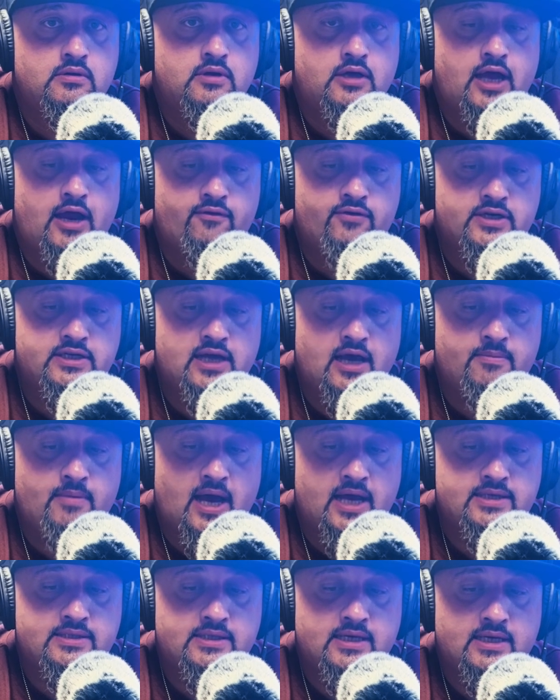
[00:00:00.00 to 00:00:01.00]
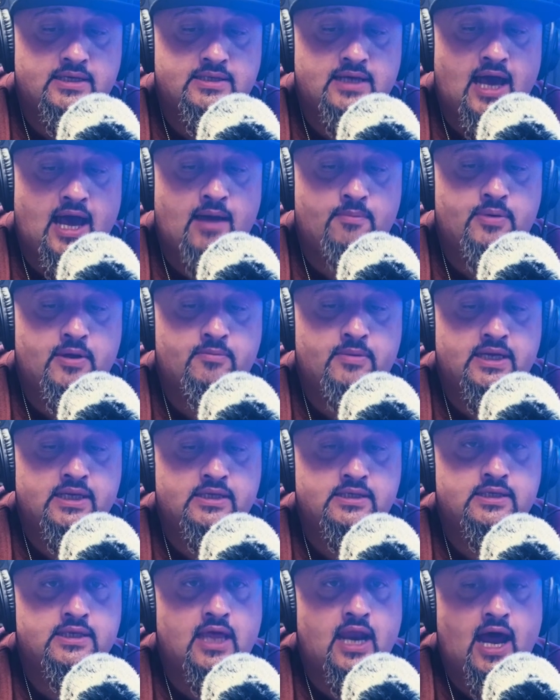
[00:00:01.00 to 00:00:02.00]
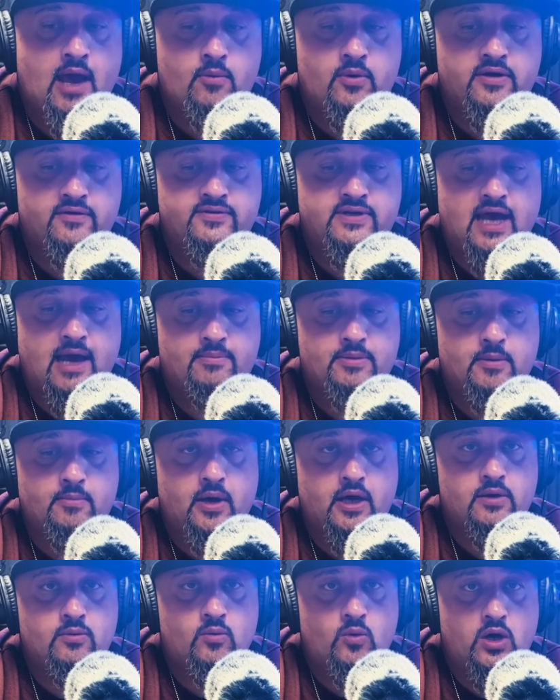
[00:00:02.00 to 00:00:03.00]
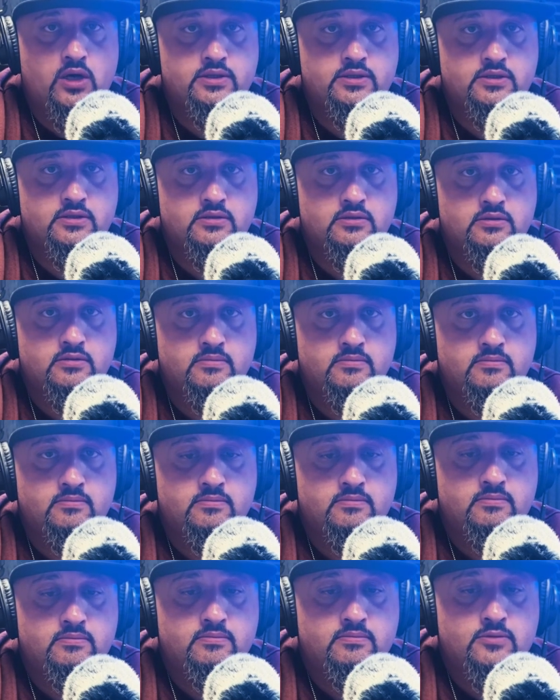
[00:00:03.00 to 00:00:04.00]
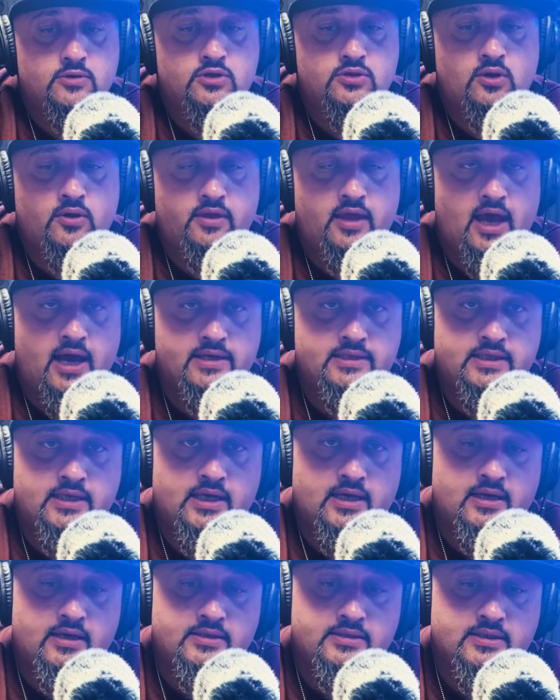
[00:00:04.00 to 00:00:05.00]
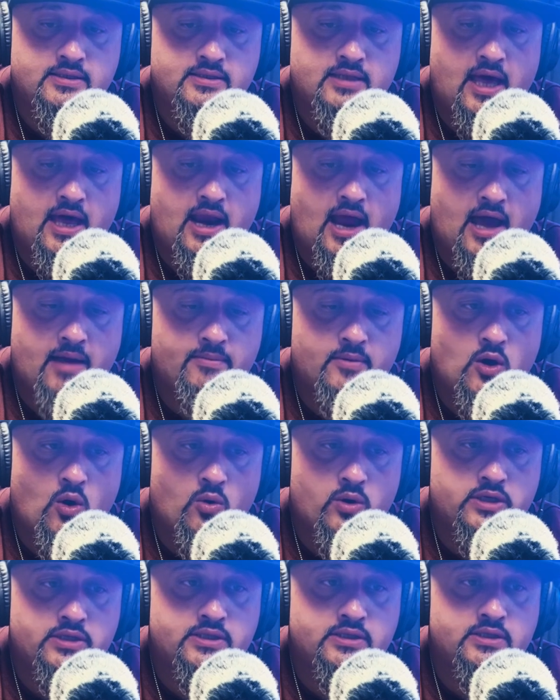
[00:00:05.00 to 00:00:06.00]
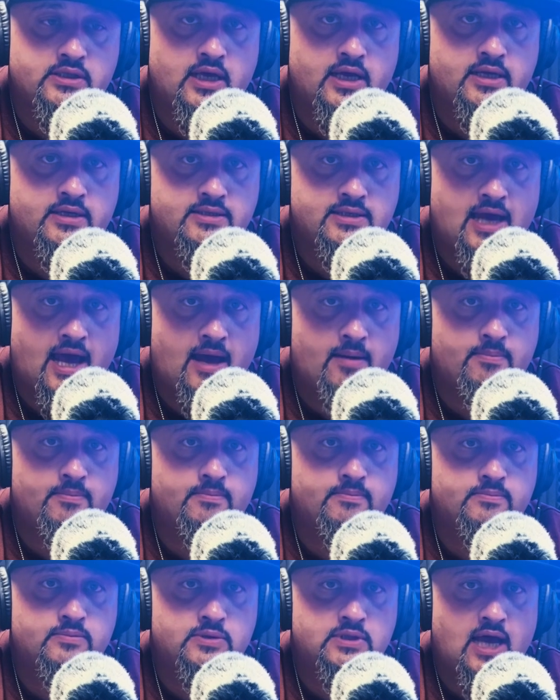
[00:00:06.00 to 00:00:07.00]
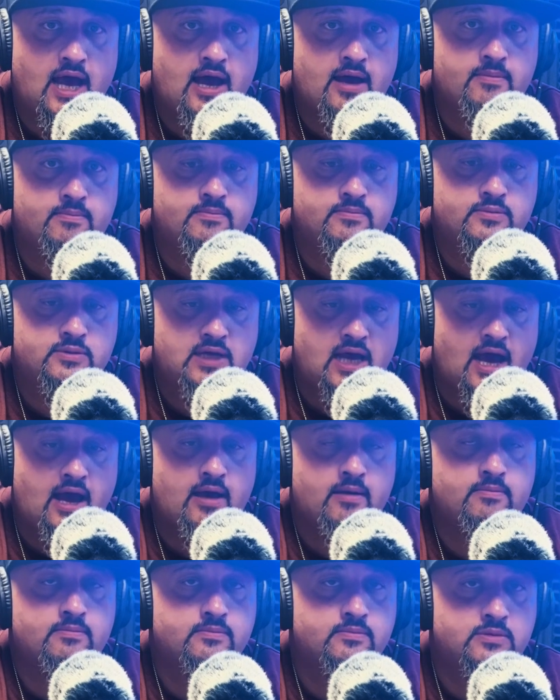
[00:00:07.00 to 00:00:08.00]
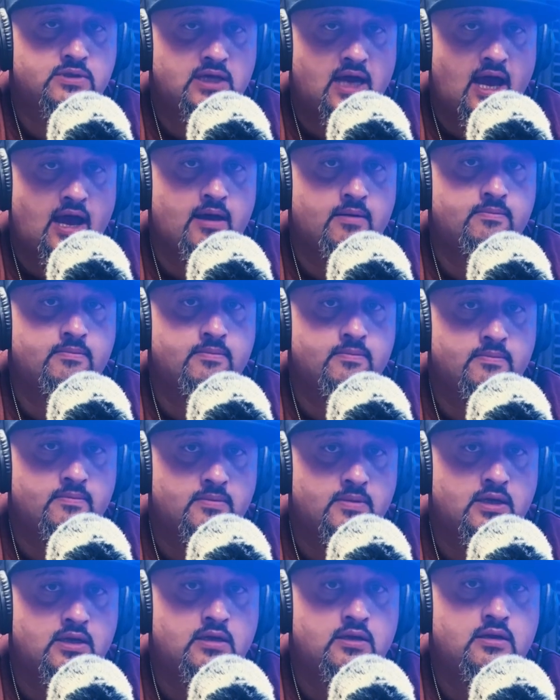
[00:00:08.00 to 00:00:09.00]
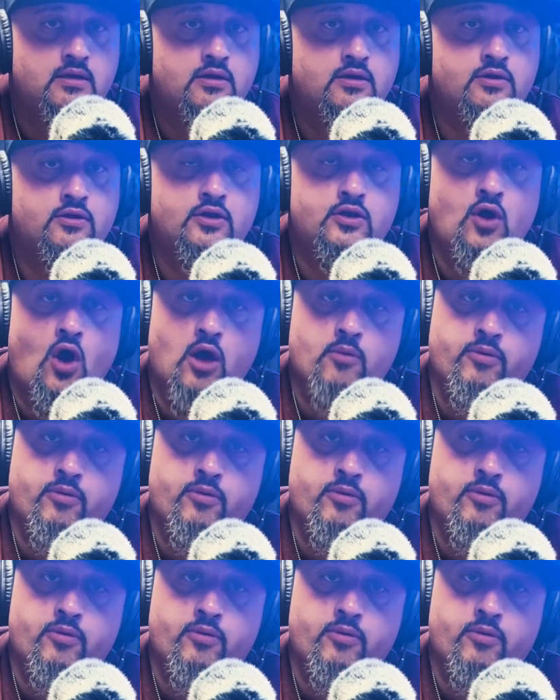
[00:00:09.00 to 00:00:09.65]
Every time I say tap, it means that I would have tapped the button once. So the idea is that I'm going to say tap, tap, tap, tap. The dog